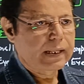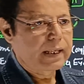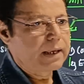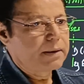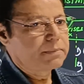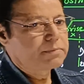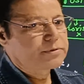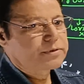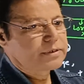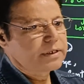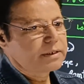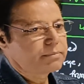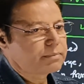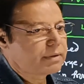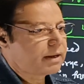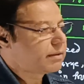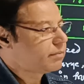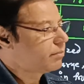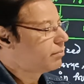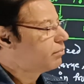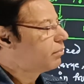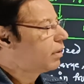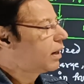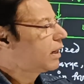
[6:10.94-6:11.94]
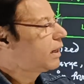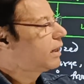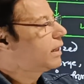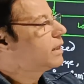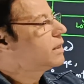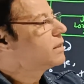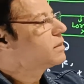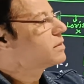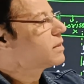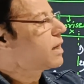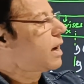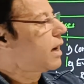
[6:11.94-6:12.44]
Apes and man.
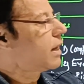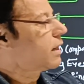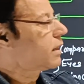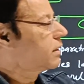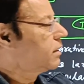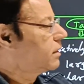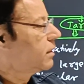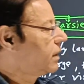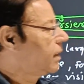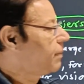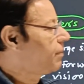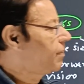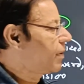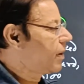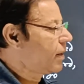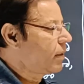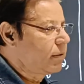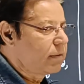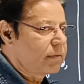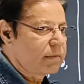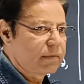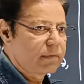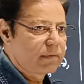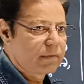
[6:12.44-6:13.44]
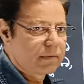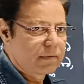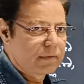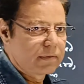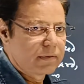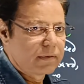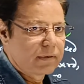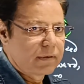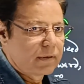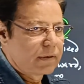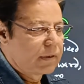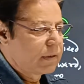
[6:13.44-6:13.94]
Monkeys are different.
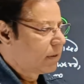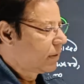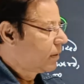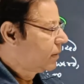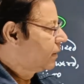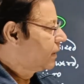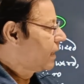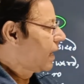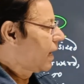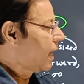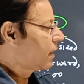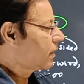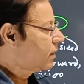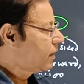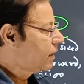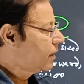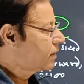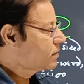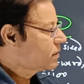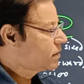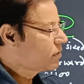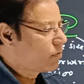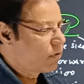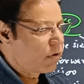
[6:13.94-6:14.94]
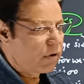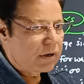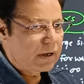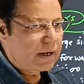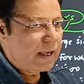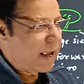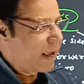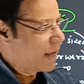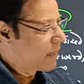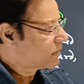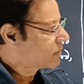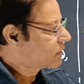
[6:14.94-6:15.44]
They are less
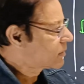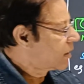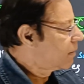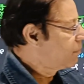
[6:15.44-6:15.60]
evolved as